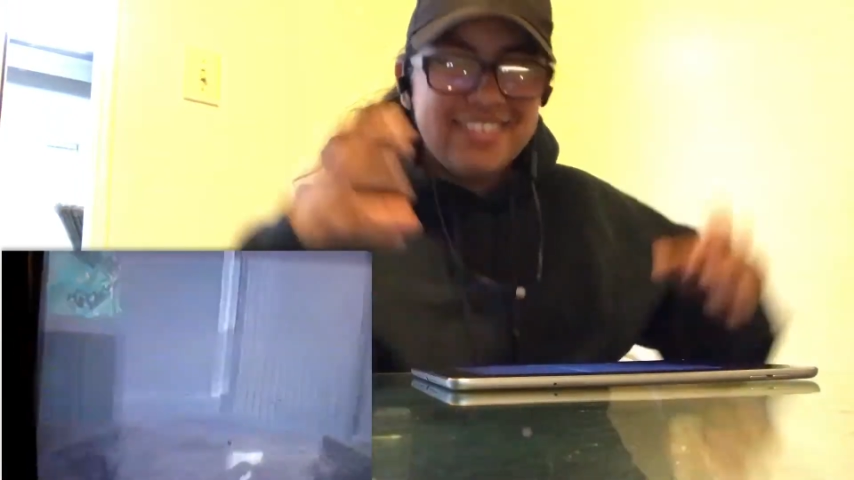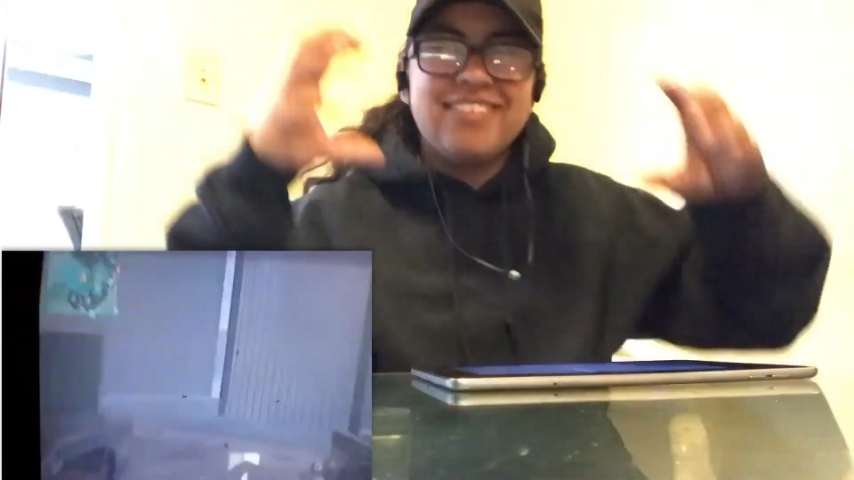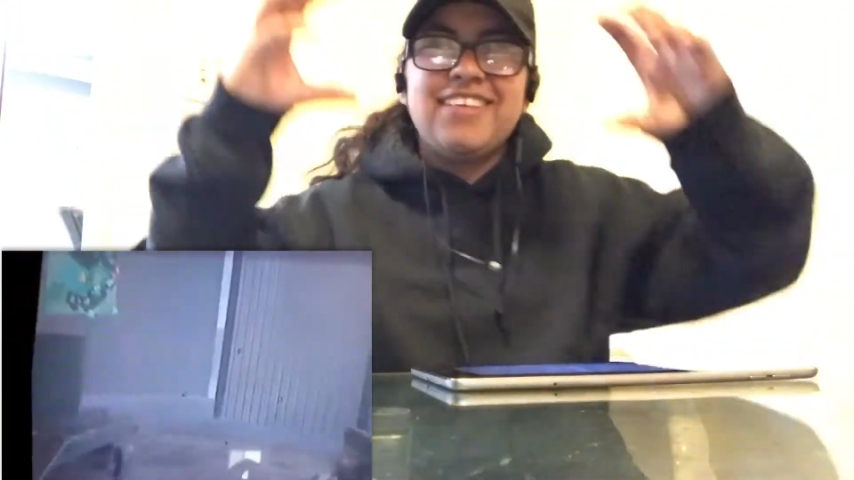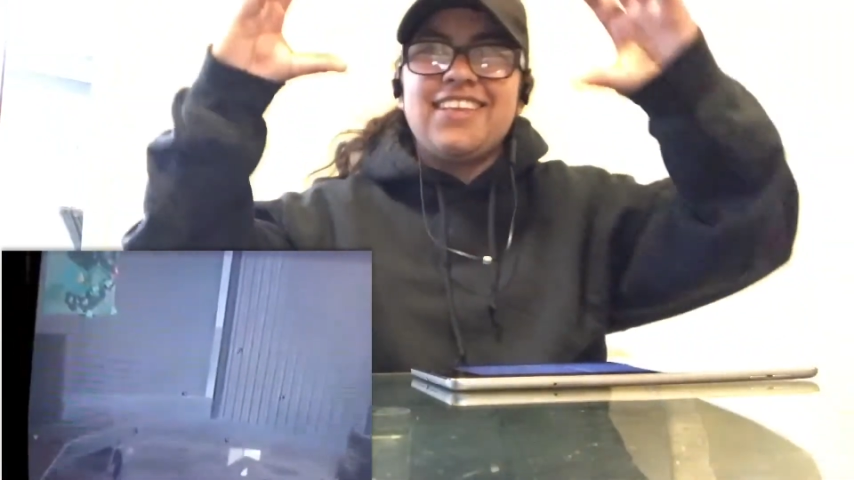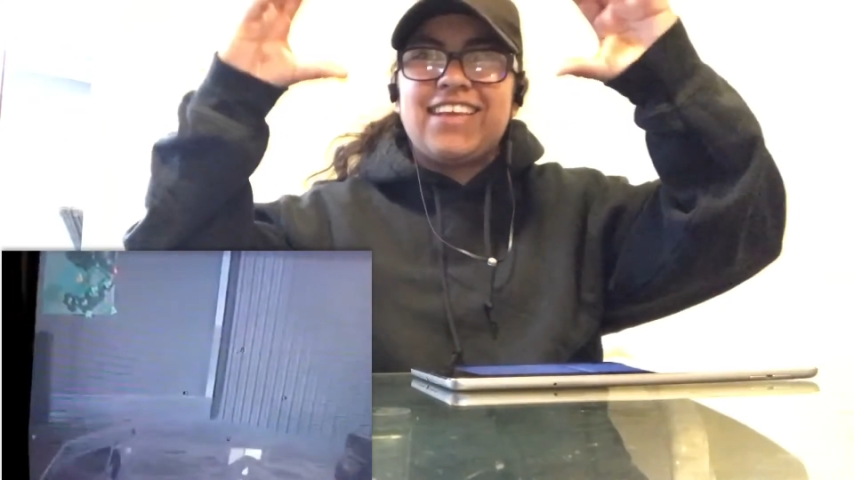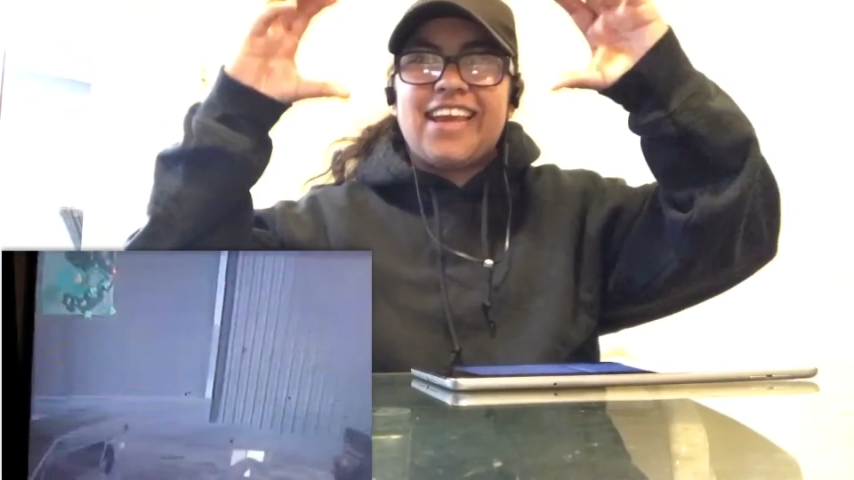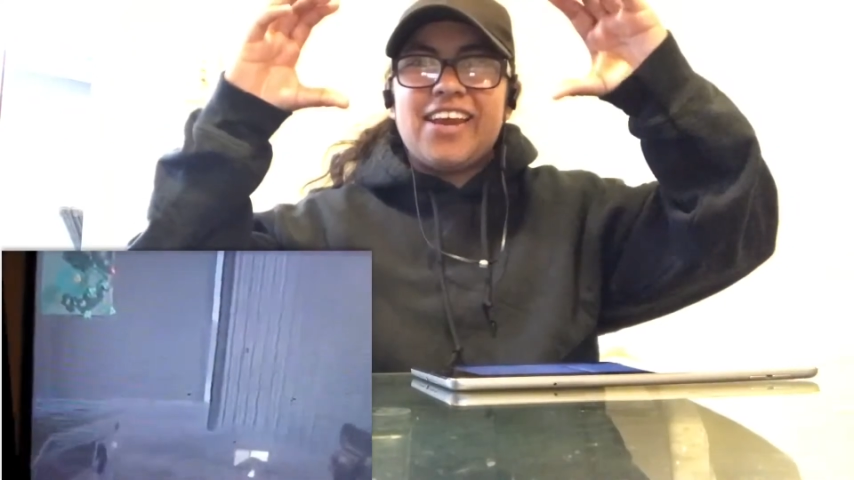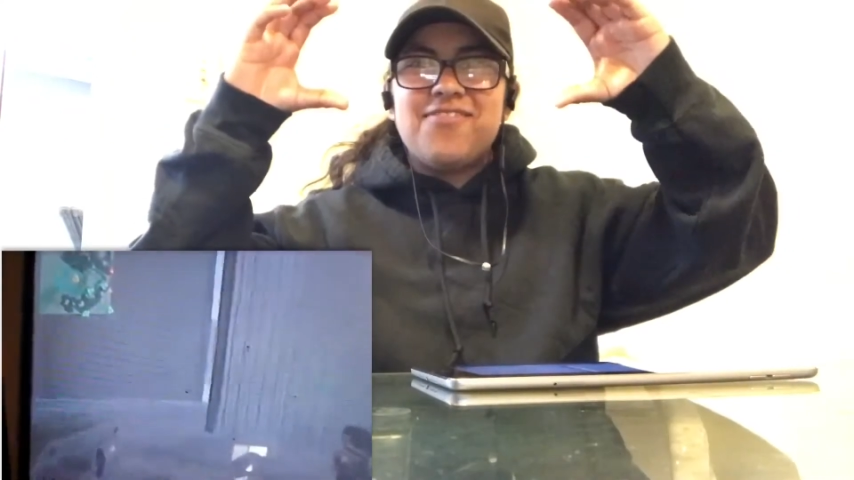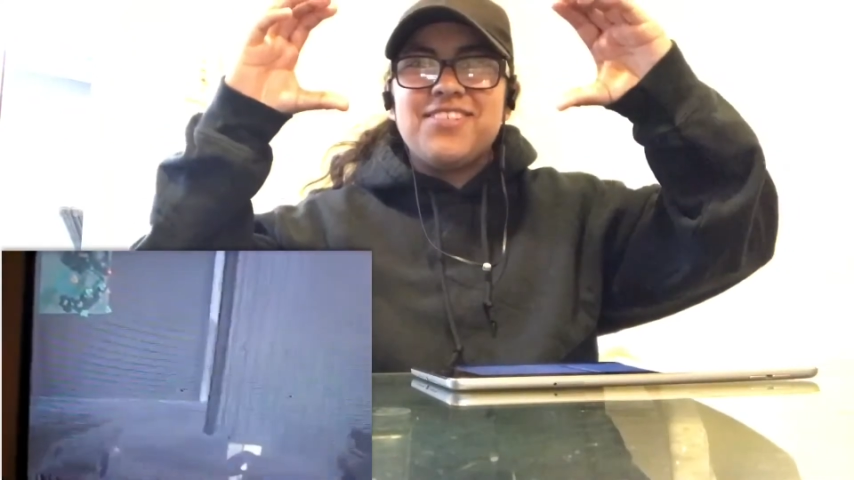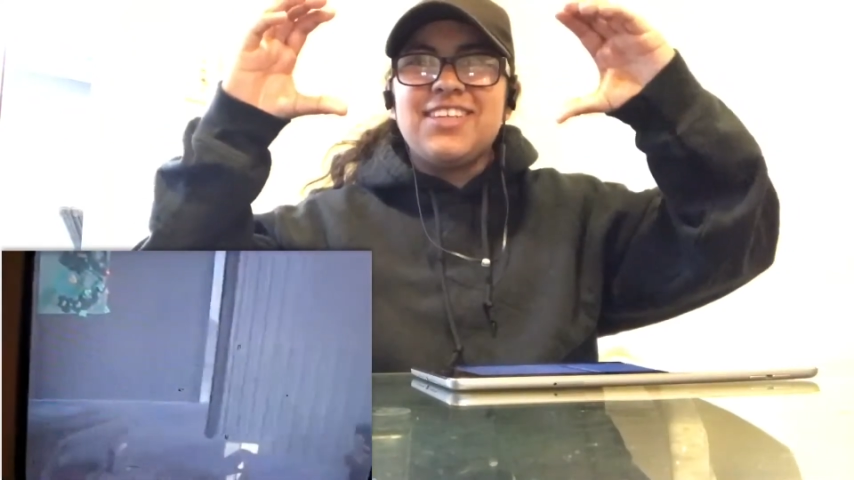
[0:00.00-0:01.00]
holding the
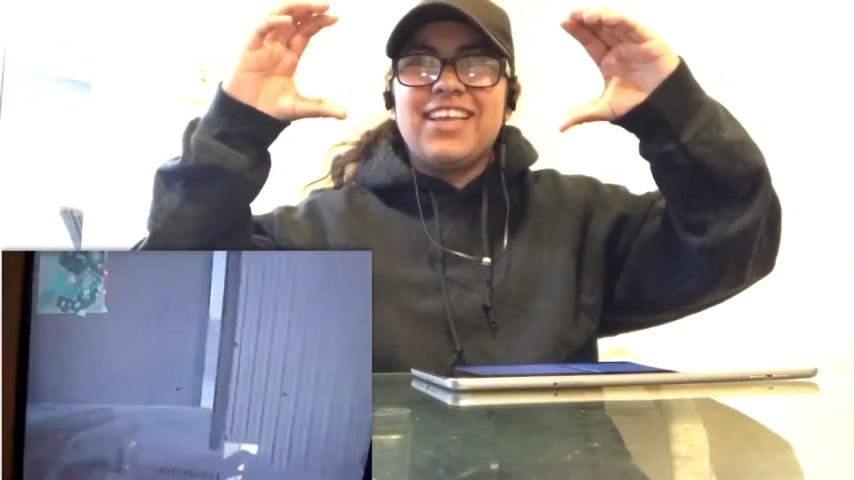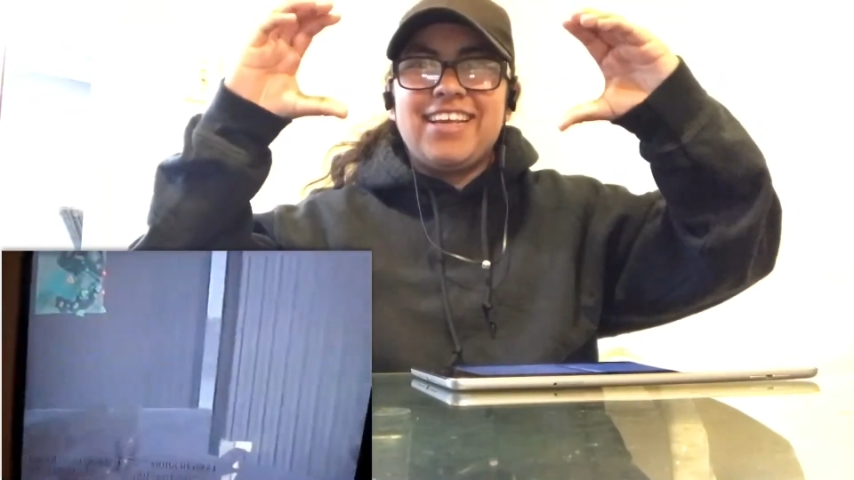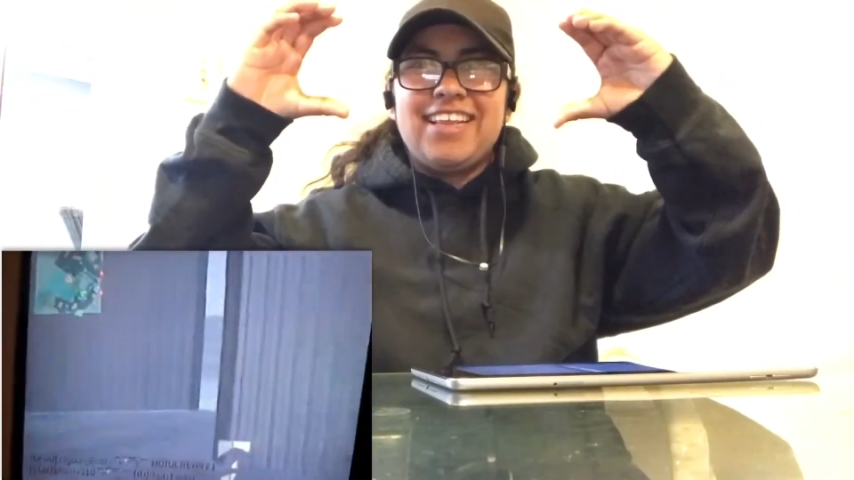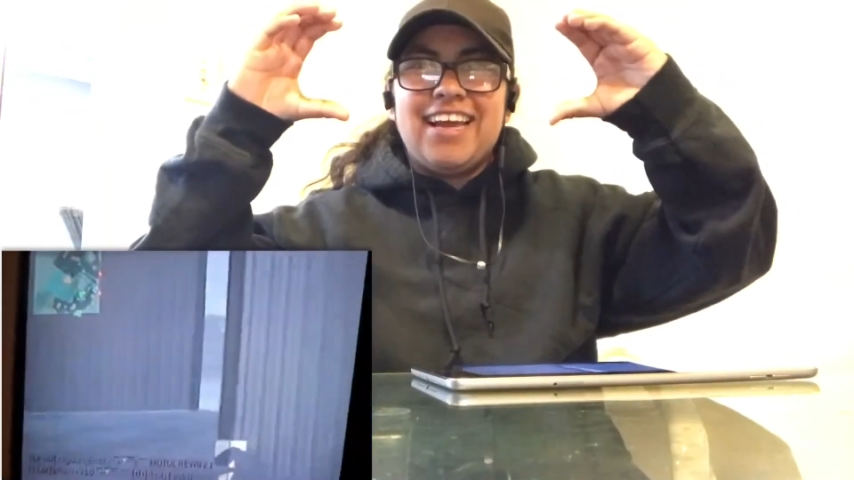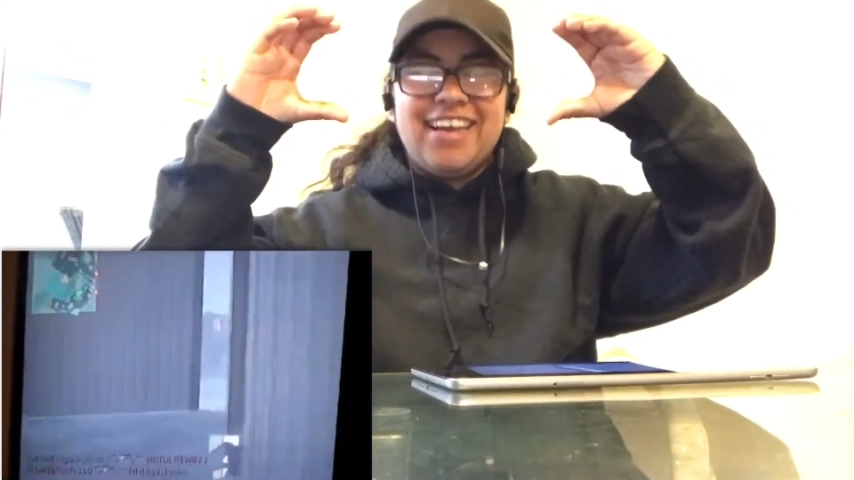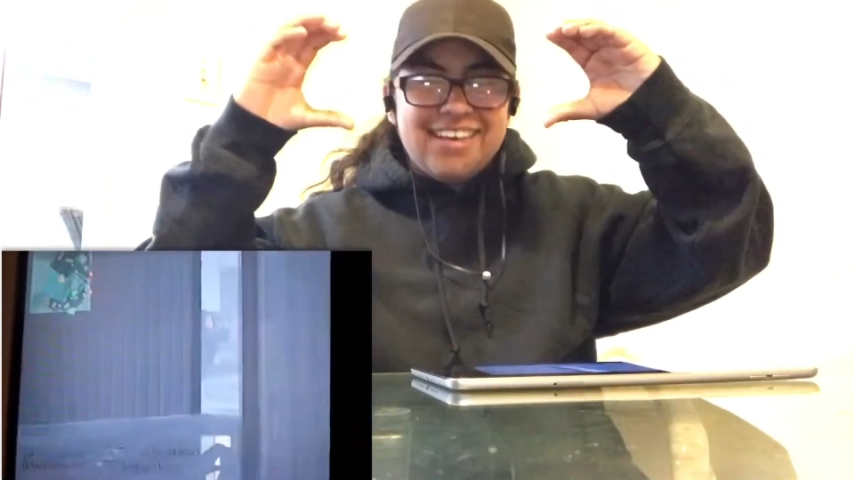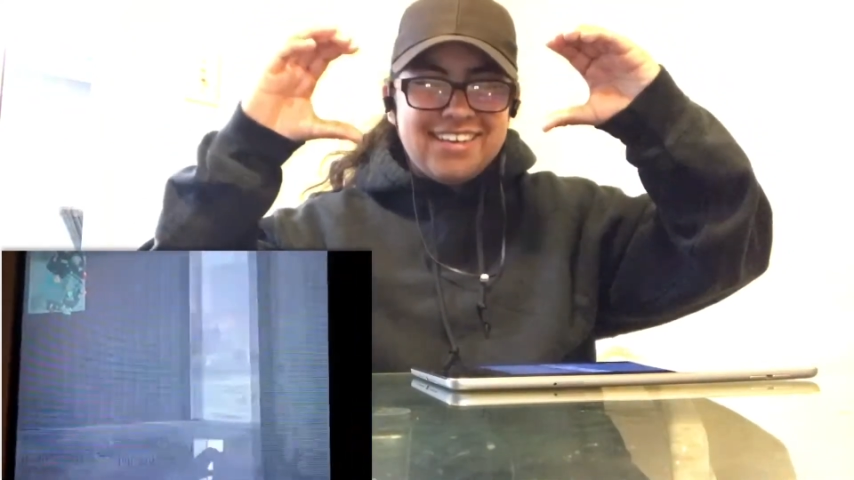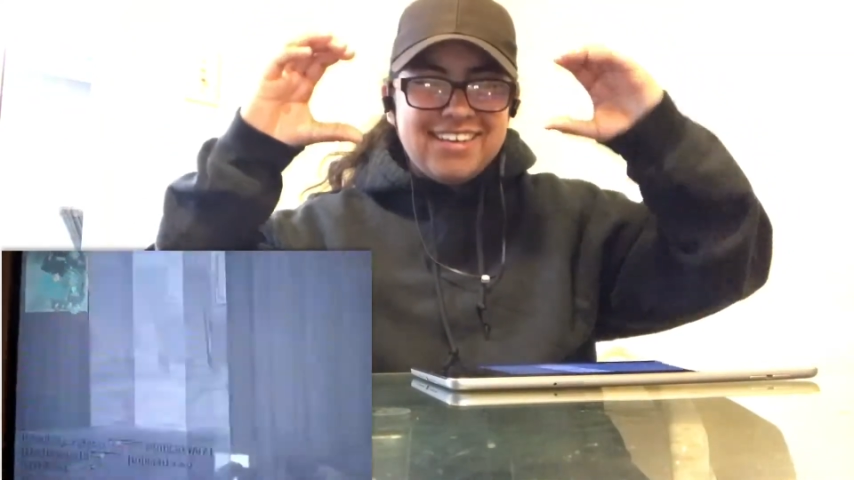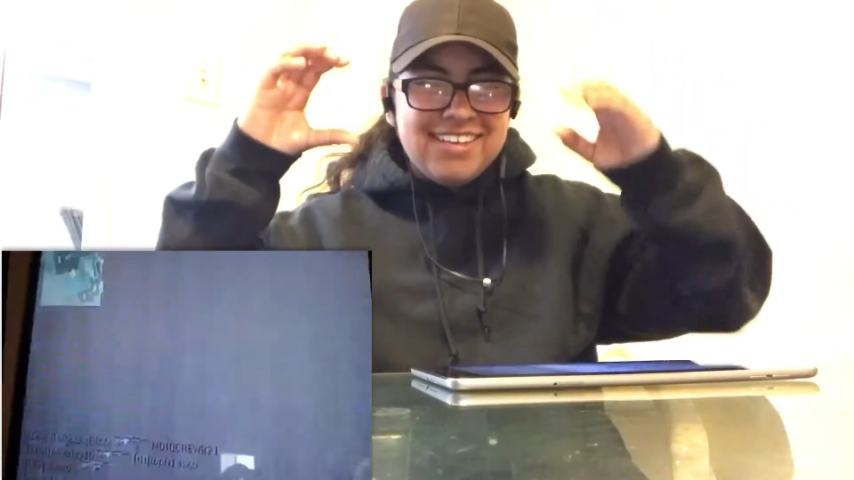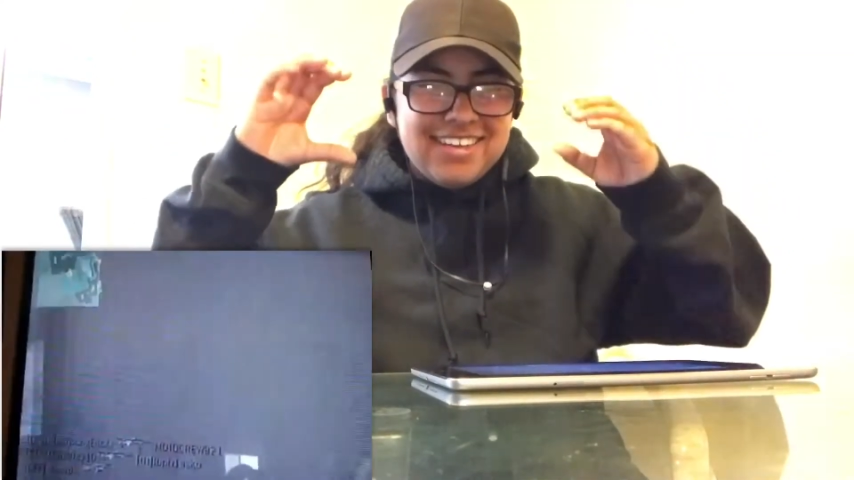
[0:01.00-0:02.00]
camera like that.